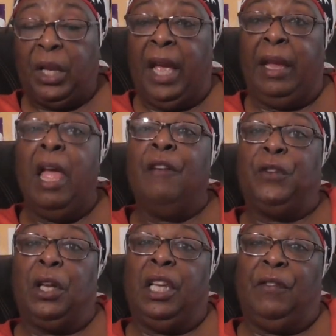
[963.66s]
Okay,
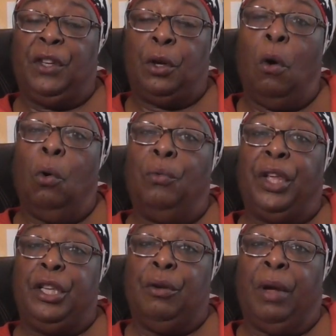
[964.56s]
if you leave it whole,
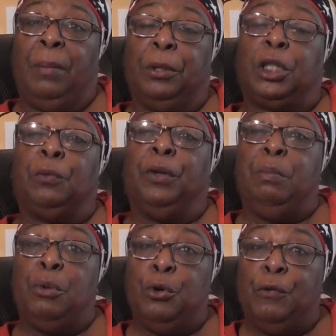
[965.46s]
then you're able to
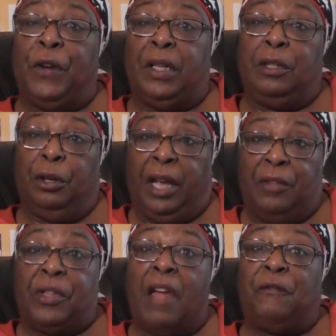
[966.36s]
remove it. You
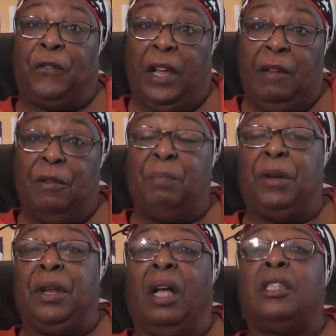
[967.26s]
get that flavor,
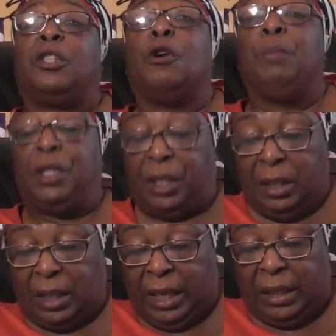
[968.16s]
but not so much
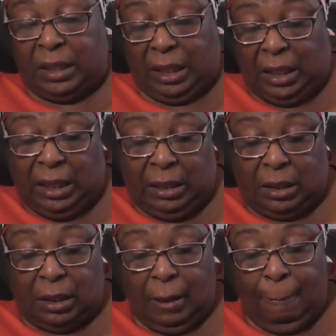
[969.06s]
intense heat.